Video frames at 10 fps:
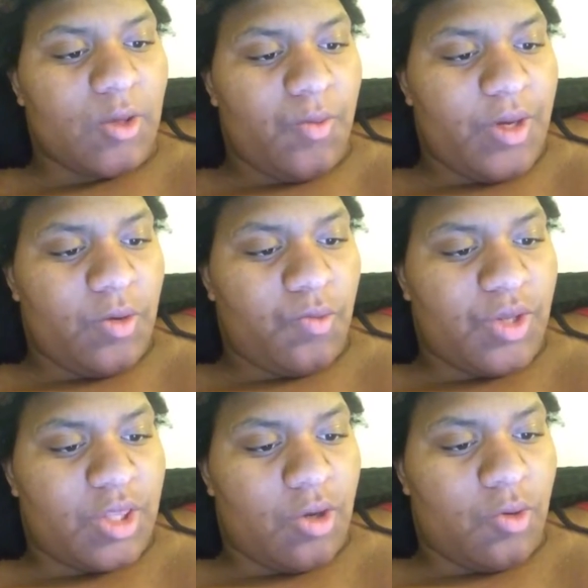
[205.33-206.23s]
Nikki got the
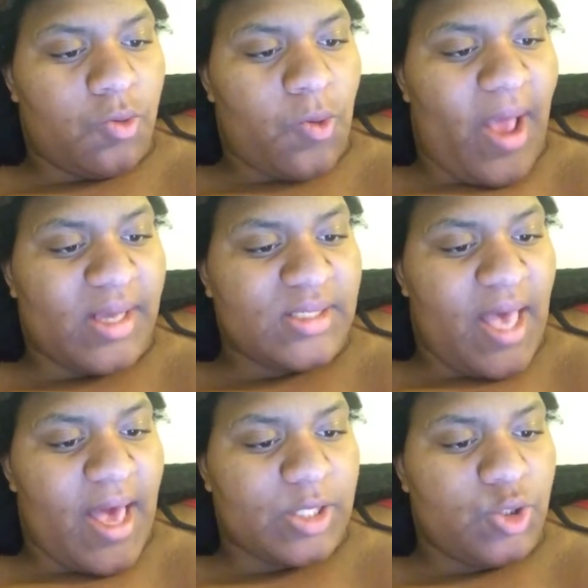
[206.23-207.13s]
win with a Rack
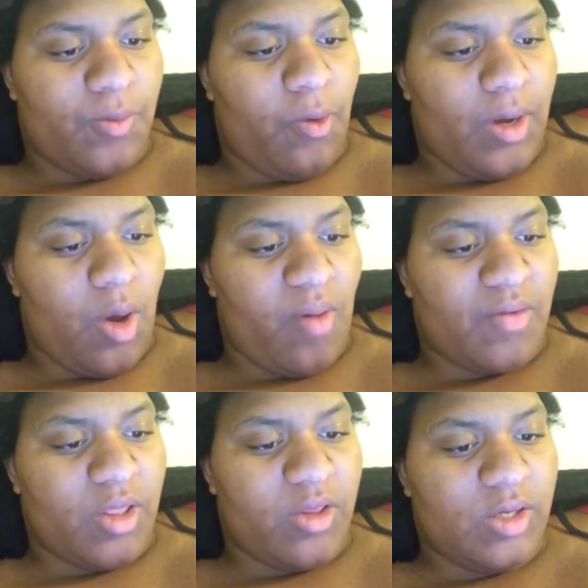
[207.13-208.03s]
Attack 2.0
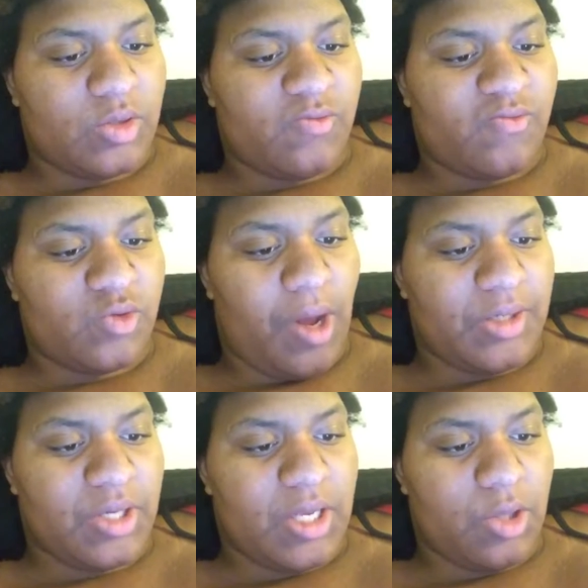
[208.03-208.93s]
after Liv
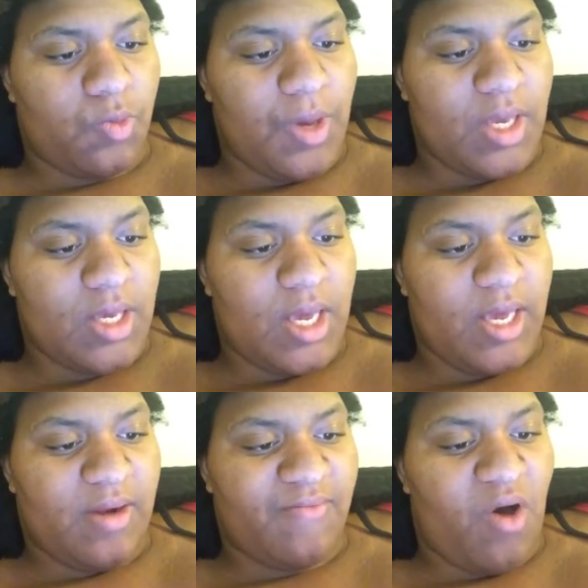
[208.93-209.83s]
tried to get in the ring and
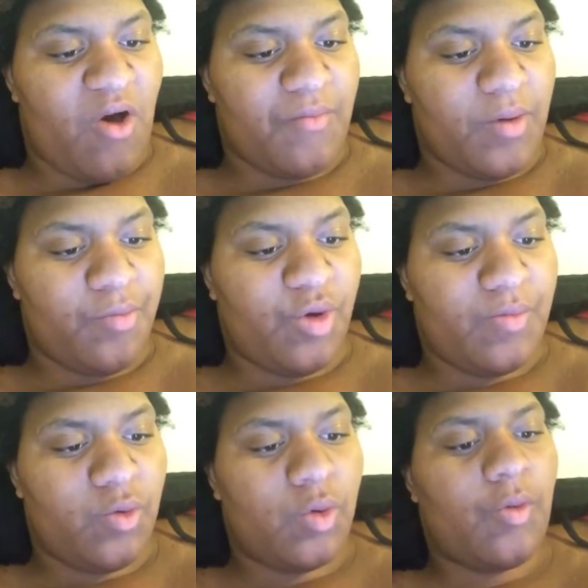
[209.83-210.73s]
get involved, but Brie
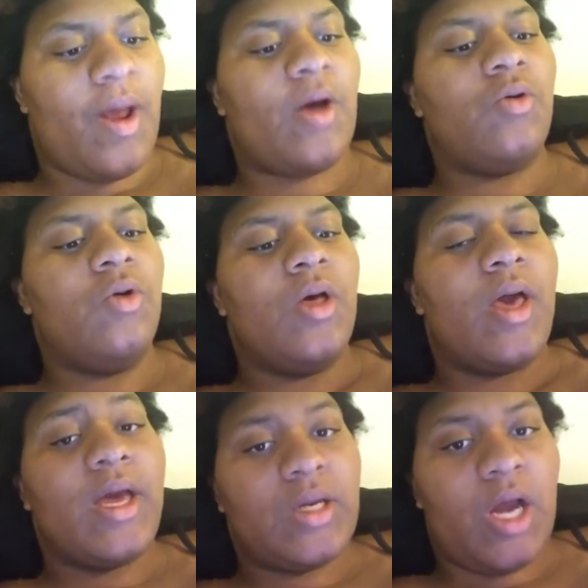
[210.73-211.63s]
pulled her out
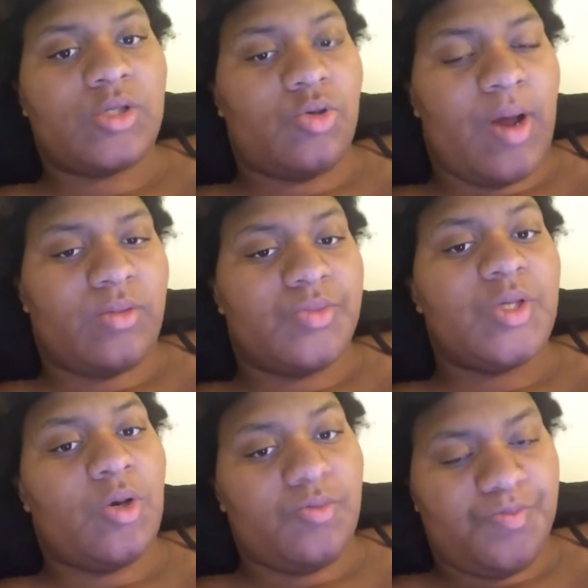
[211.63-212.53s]
and knocked her out.
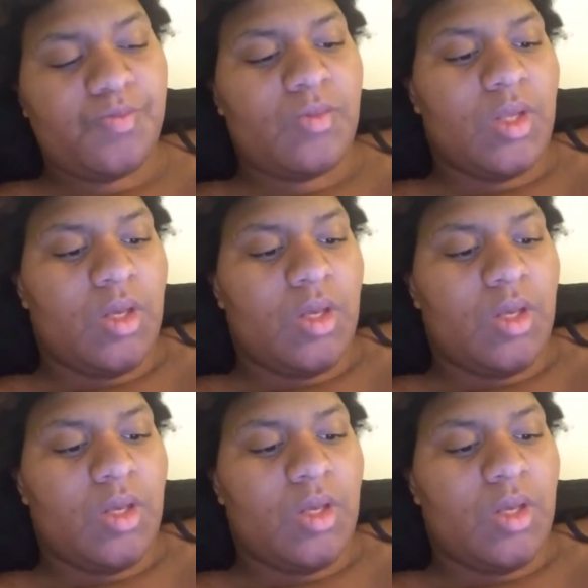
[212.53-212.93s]
So,